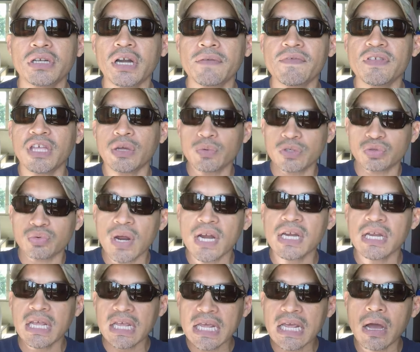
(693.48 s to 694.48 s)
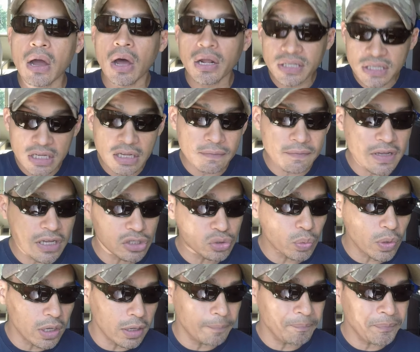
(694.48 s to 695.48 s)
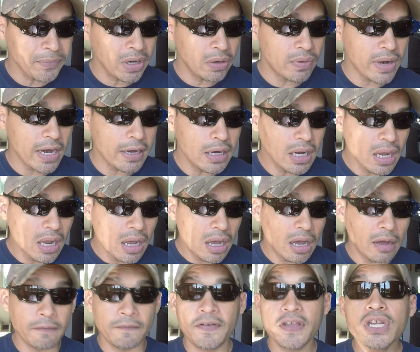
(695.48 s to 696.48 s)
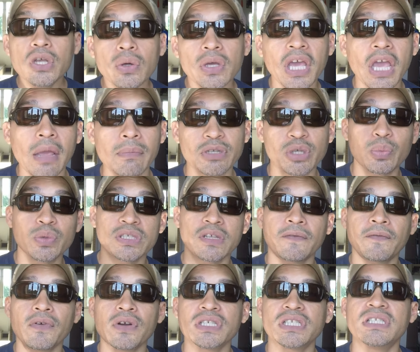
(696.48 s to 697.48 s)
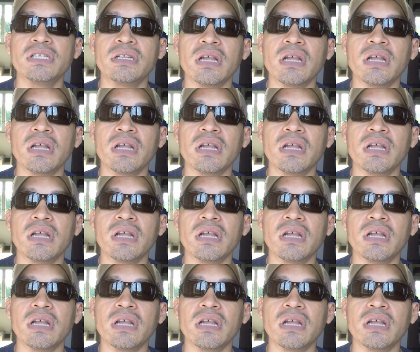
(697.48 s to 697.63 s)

and everything was right on TV as well, right? Uh, video games. It was the first